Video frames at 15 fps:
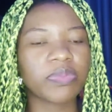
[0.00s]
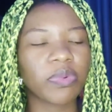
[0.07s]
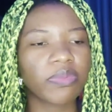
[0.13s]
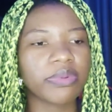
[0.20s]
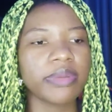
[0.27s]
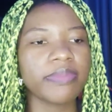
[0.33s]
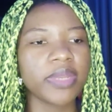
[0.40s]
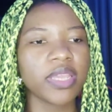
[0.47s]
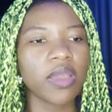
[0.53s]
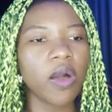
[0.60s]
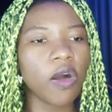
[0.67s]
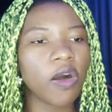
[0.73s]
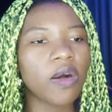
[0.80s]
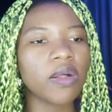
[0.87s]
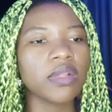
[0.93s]
Probably
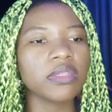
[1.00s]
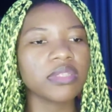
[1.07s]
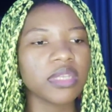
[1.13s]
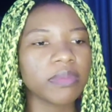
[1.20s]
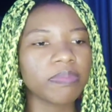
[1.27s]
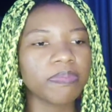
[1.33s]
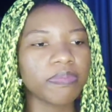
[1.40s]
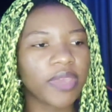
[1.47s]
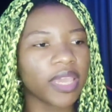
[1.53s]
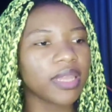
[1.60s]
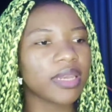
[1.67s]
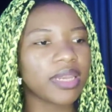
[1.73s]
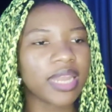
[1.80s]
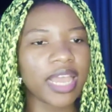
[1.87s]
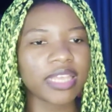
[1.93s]
all the pain and